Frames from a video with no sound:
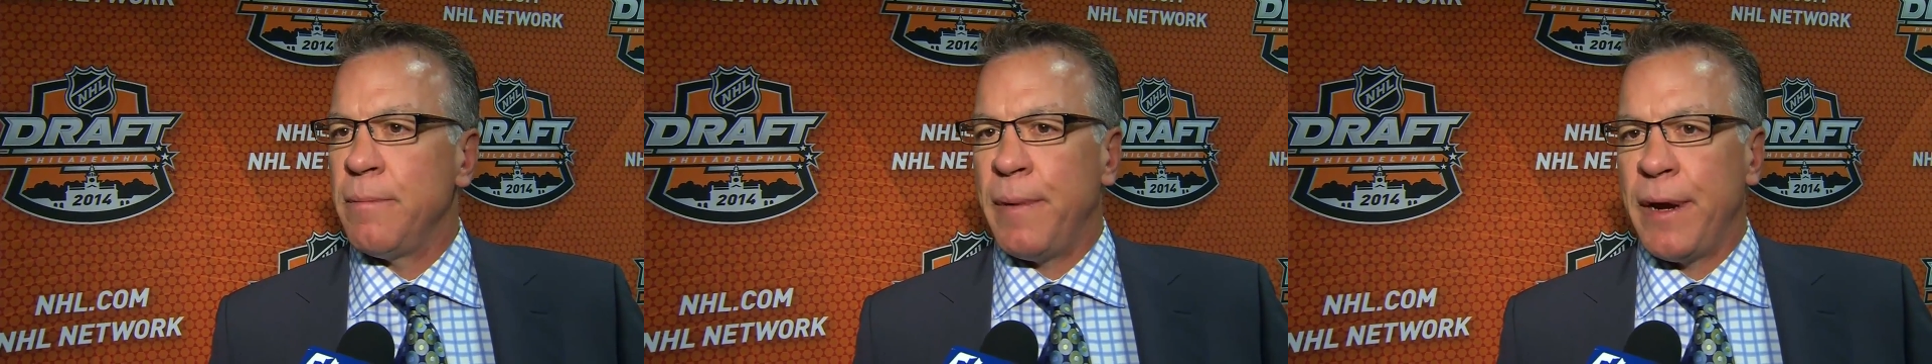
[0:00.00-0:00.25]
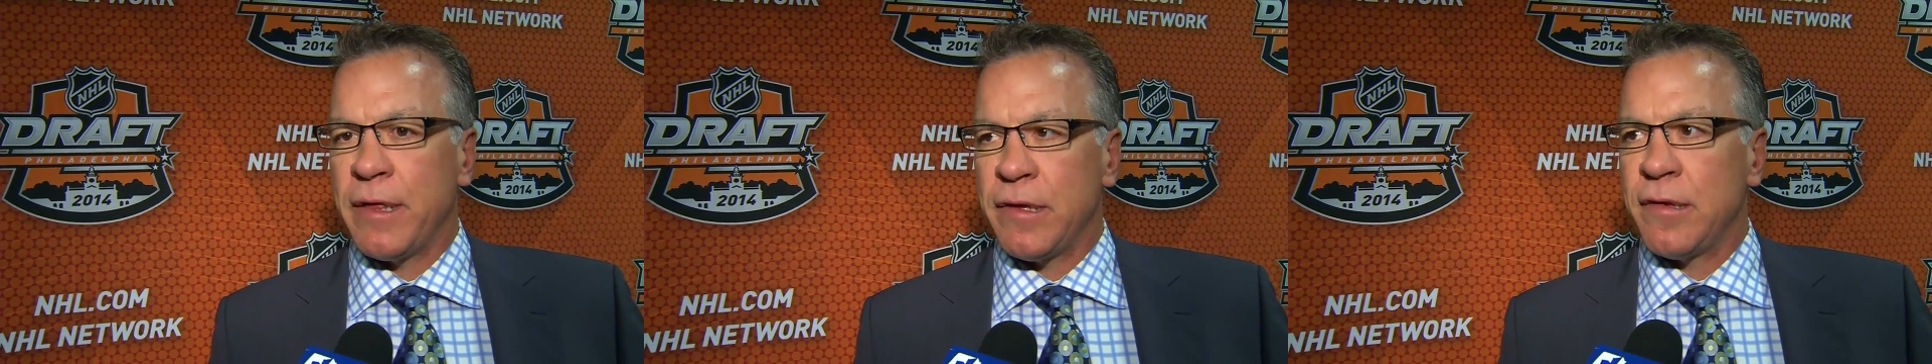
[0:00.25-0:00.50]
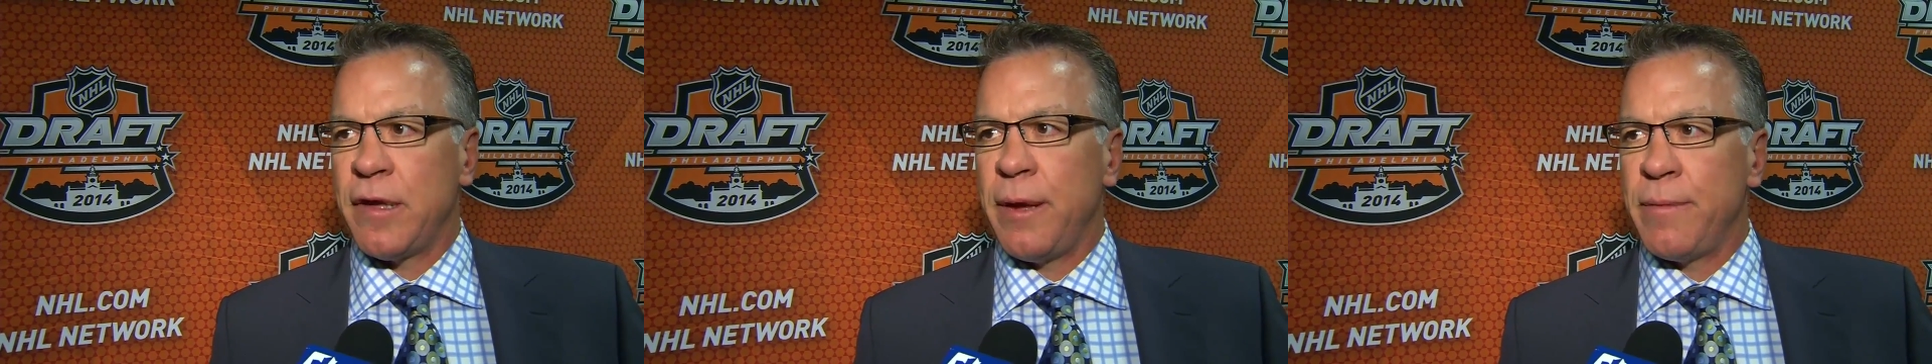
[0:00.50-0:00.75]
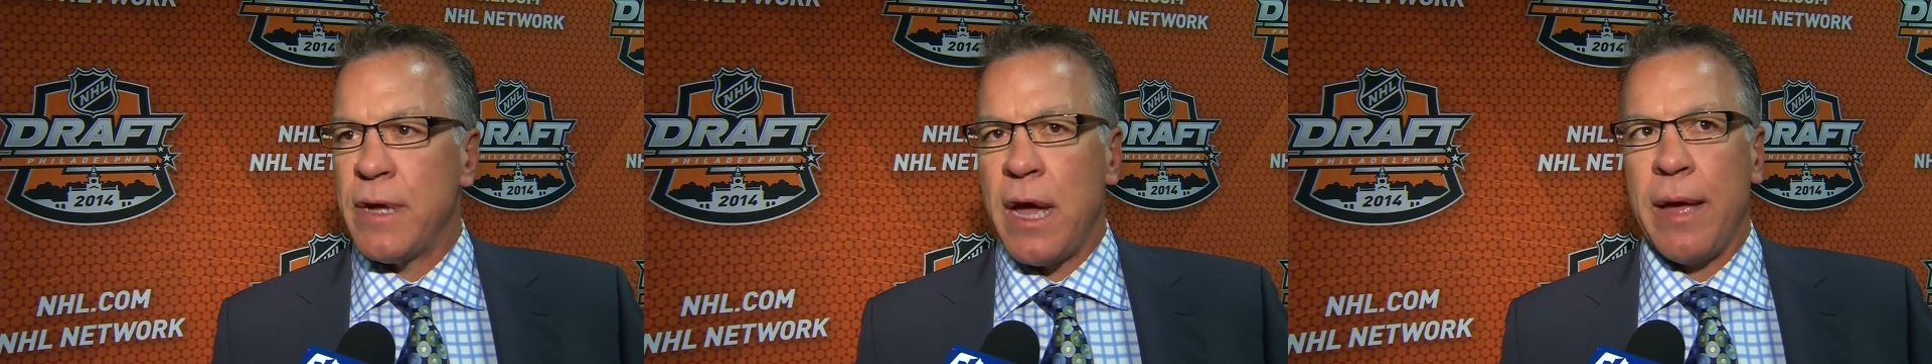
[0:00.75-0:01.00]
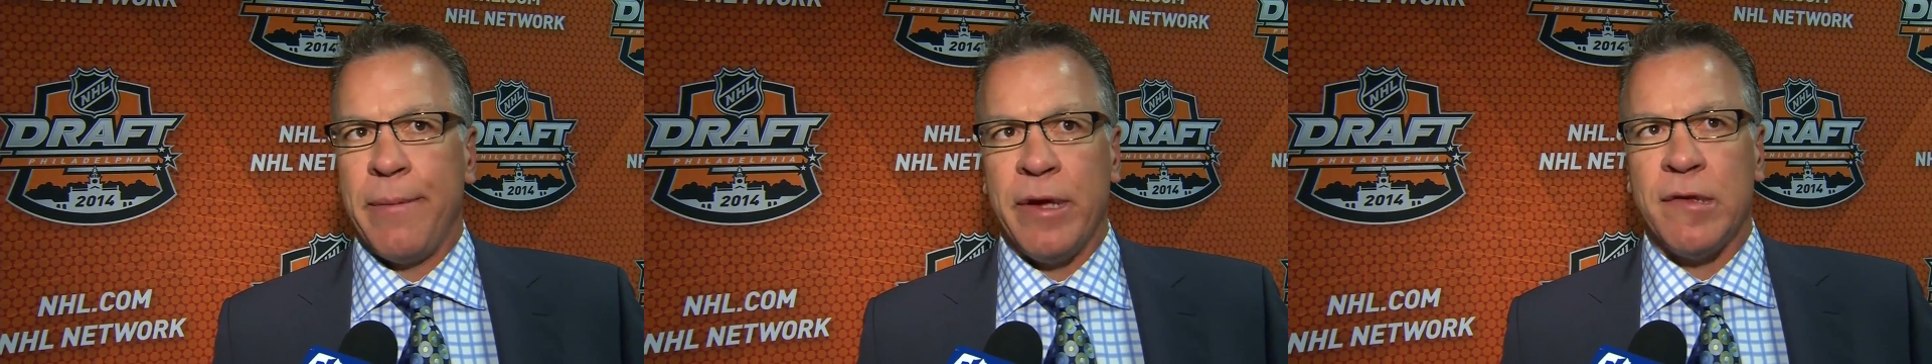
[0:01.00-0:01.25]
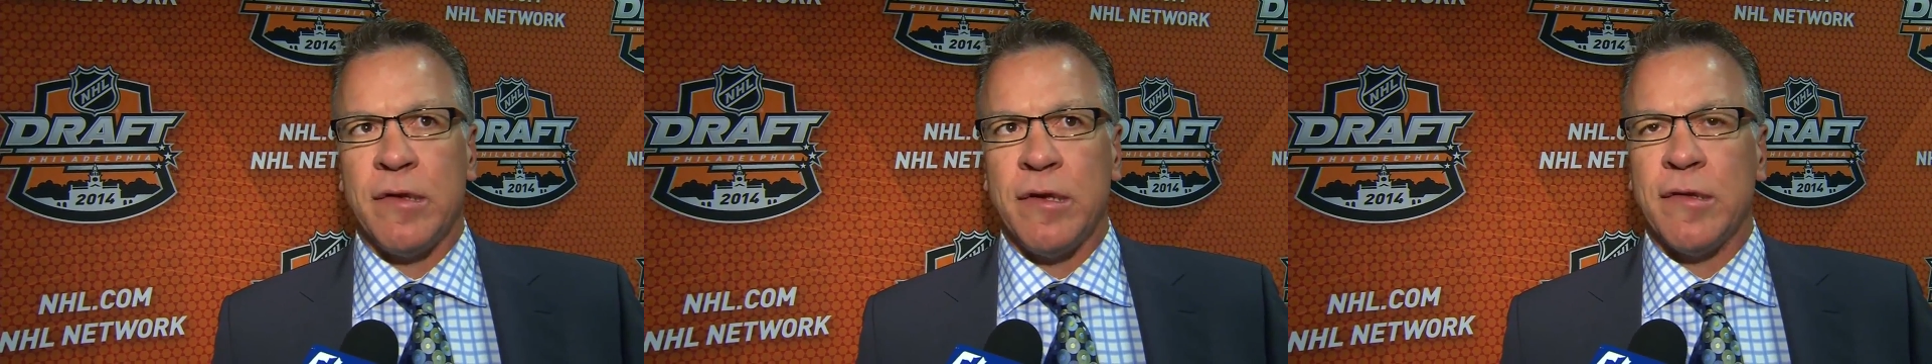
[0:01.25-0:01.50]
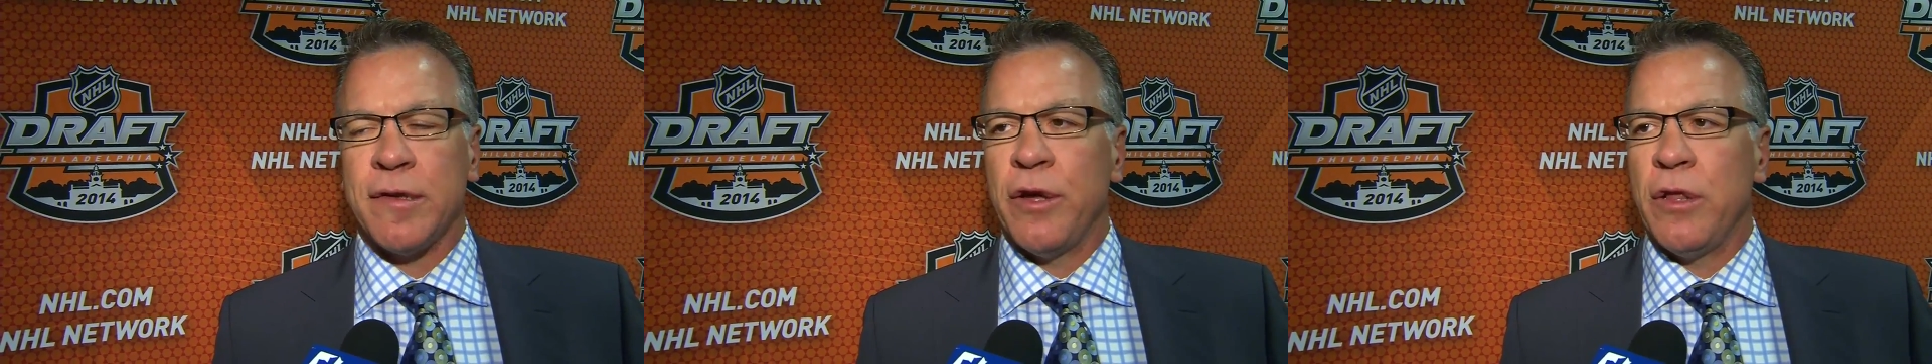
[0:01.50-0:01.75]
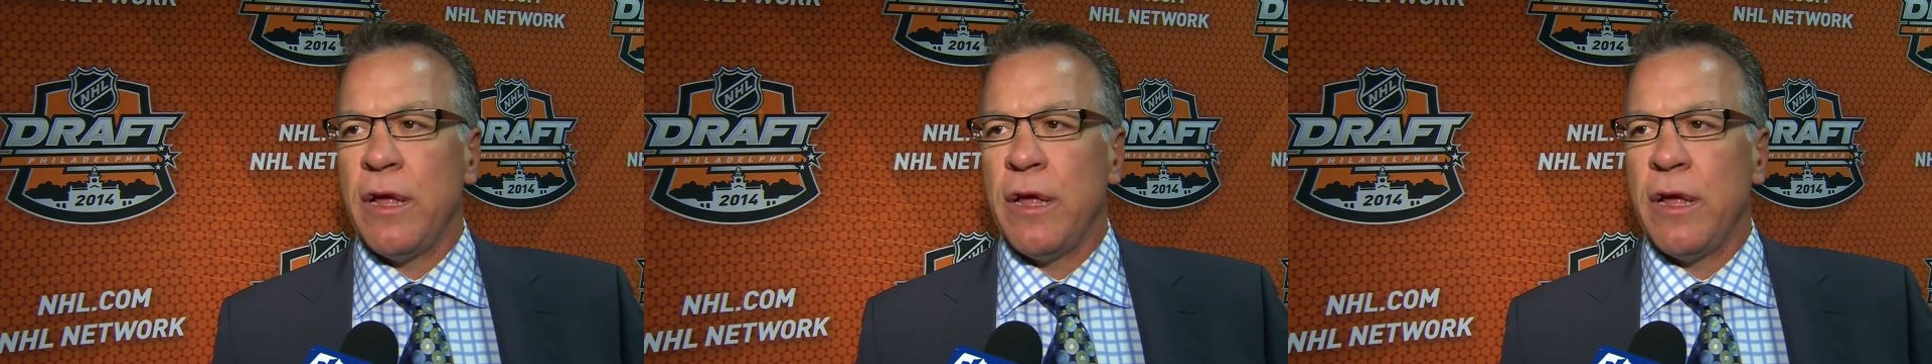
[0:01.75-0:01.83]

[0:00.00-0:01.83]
But at the same time, his his skill